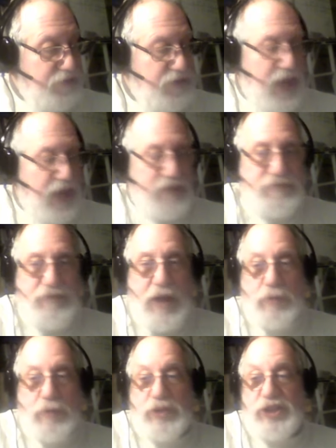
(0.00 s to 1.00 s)
an ephah of
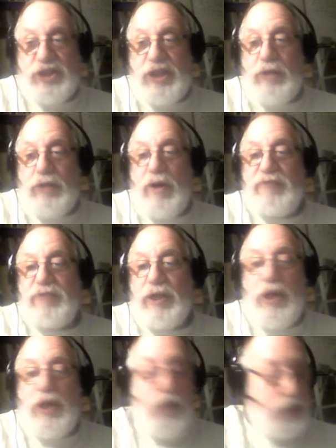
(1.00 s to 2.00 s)
flour as a sin
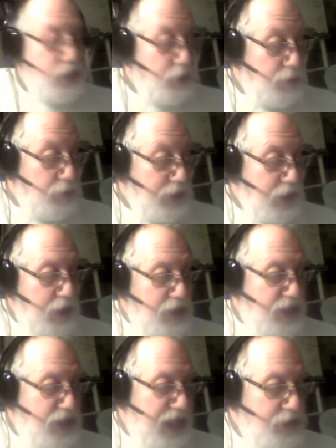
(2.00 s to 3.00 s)
offering. So what
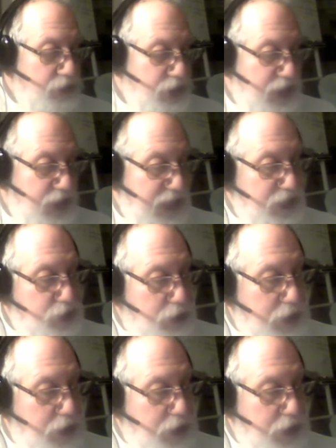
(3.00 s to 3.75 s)
Daniel's saying